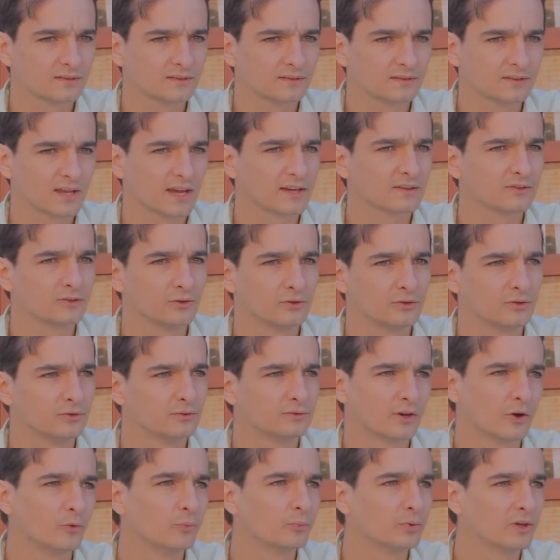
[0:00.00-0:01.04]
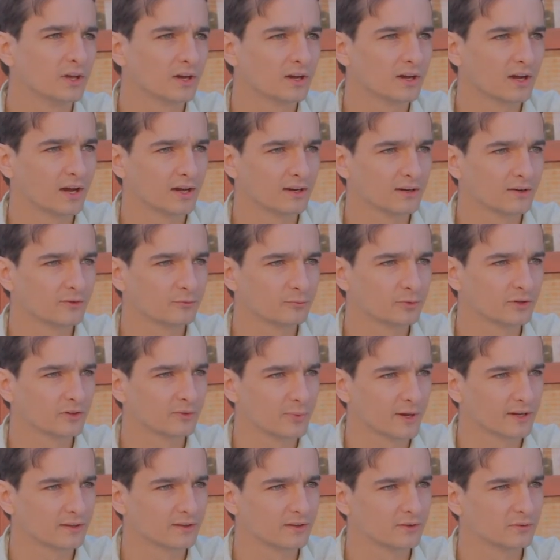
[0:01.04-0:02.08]
techno-utopia kind of
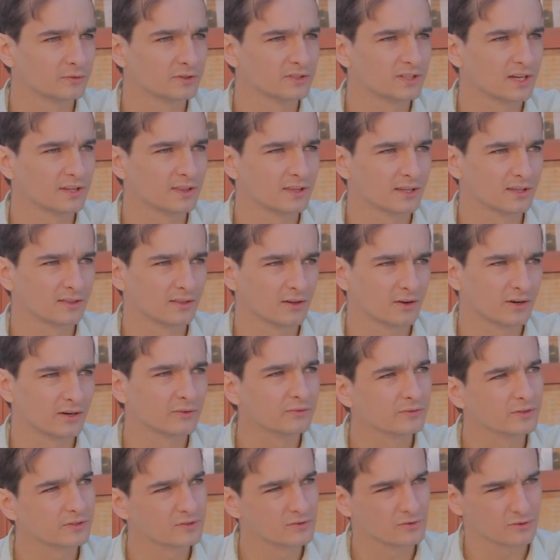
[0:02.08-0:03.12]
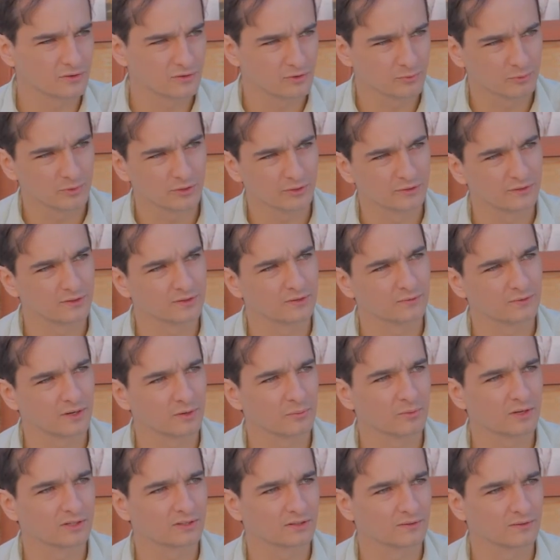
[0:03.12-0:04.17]
perspective which I think the artificial humors is very
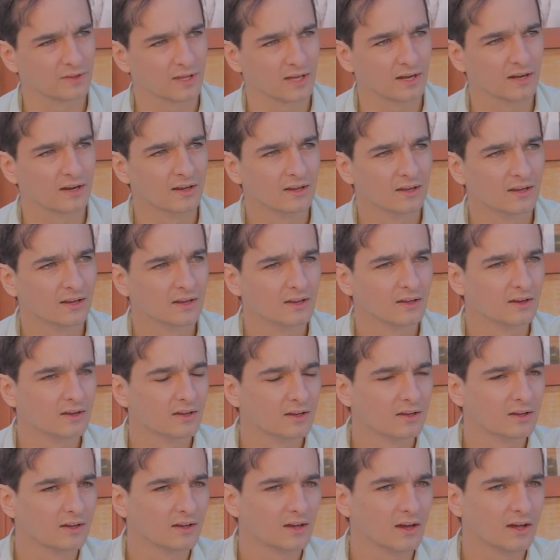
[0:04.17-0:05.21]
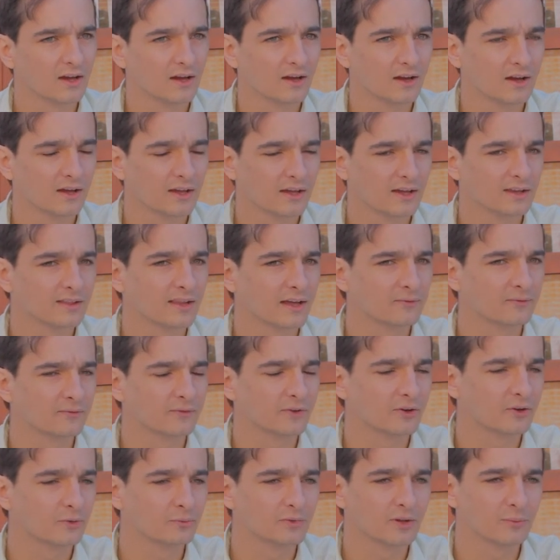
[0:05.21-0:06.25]
much of that uh, in that
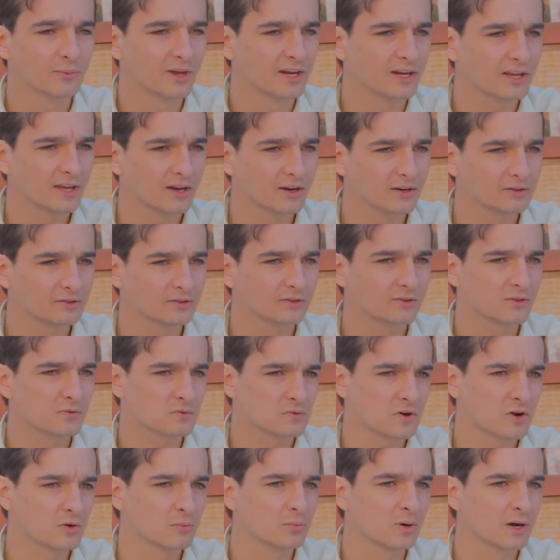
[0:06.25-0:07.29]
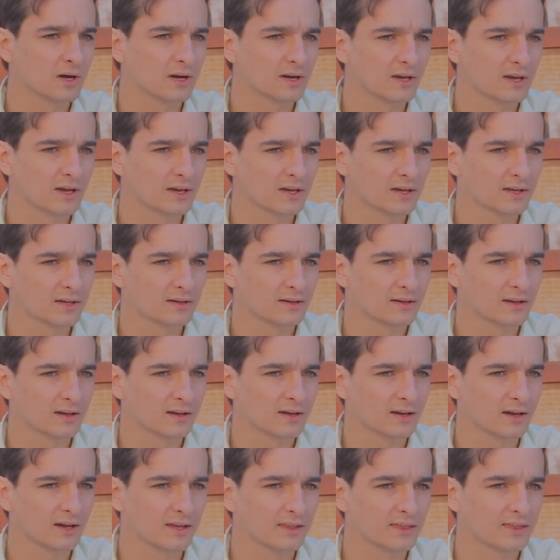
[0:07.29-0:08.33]
film, the main character is the robot, and
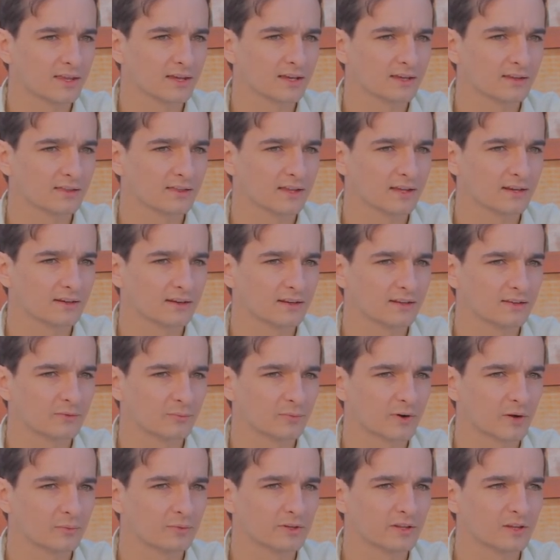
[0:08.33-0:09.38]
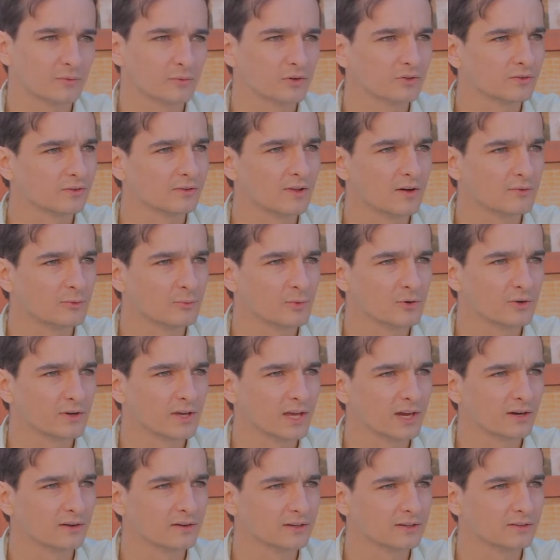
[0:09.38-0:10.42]
I think that it's probably the most lovable
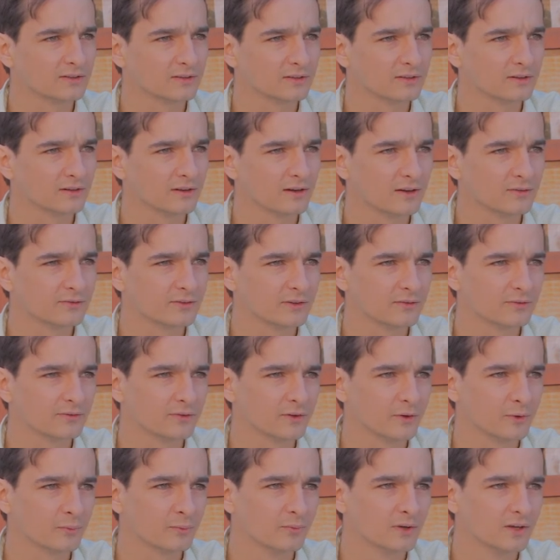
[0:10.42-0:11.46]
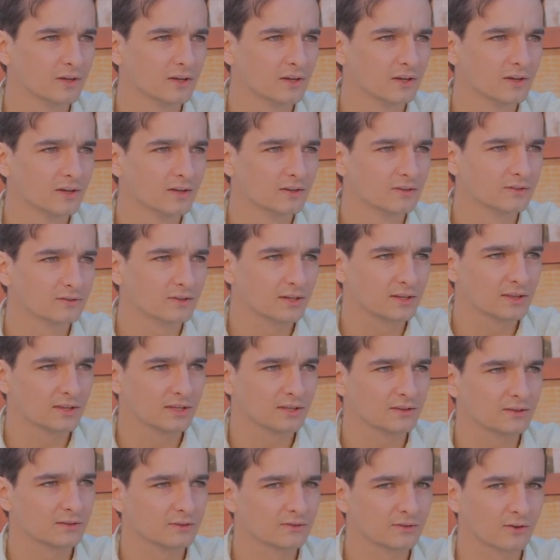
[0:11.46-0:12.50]
character of the film. So I
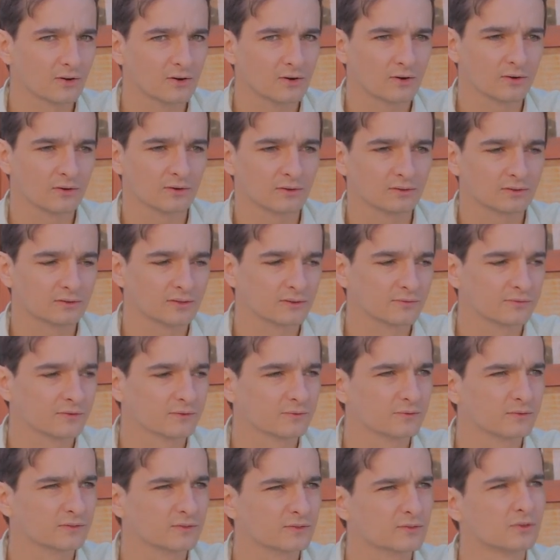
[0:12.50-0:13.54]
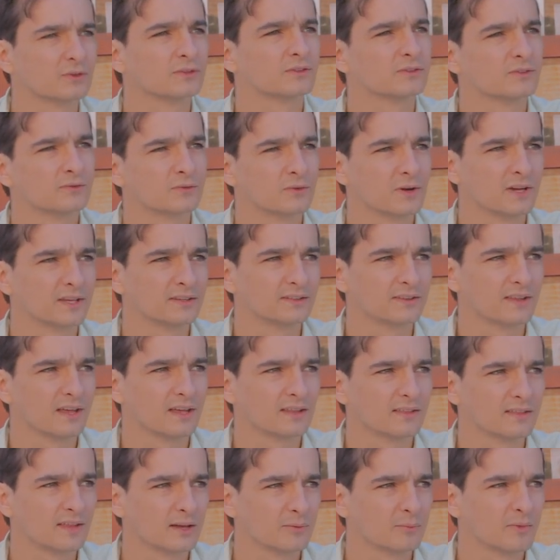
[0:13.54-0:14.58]
think there's all different sorts of ways
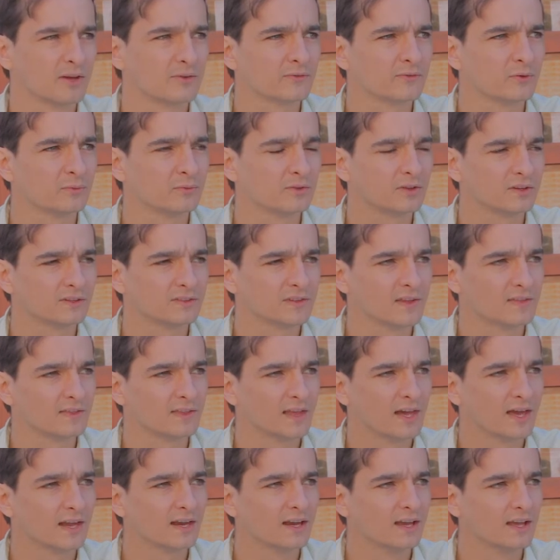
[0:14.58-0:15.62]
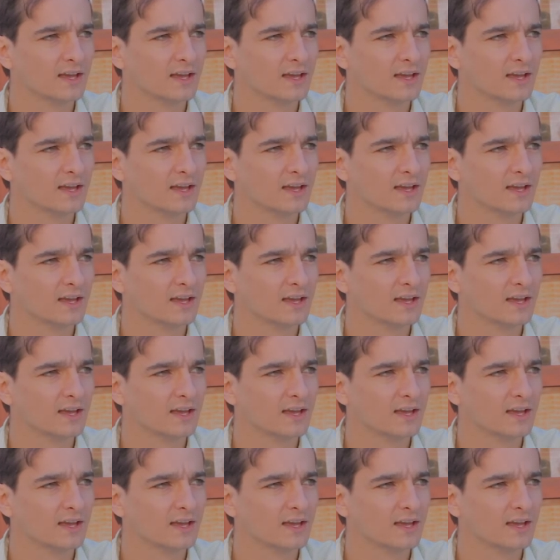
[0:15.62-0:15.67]
that, that my film looks at that.